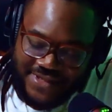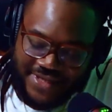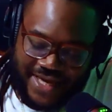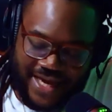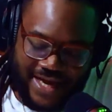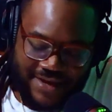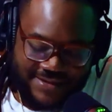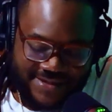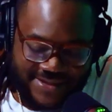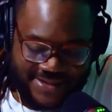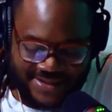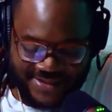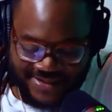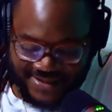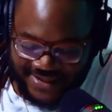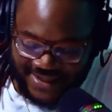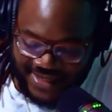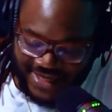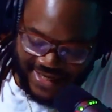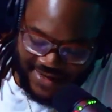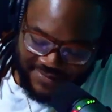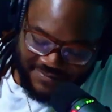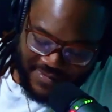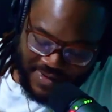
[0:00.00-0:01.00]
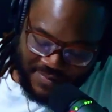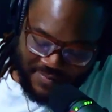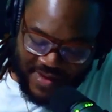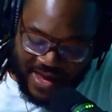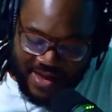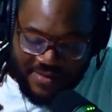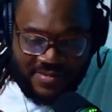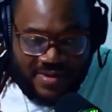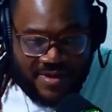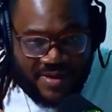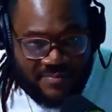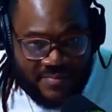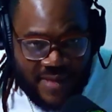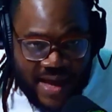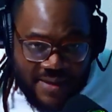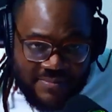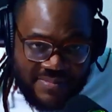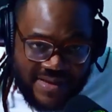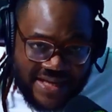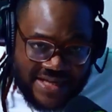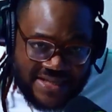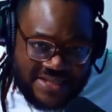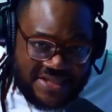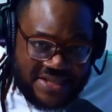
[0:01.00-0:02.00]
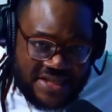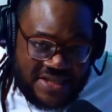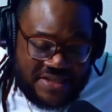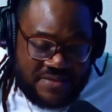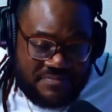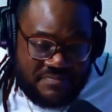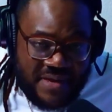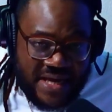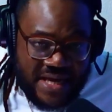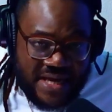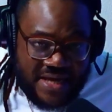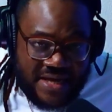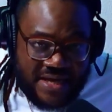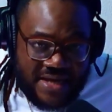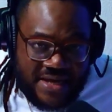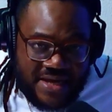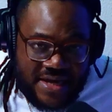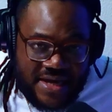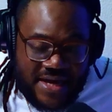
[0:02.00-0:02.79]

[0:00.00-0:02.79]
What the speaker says: I'm just saying, man. Maybe it's just me.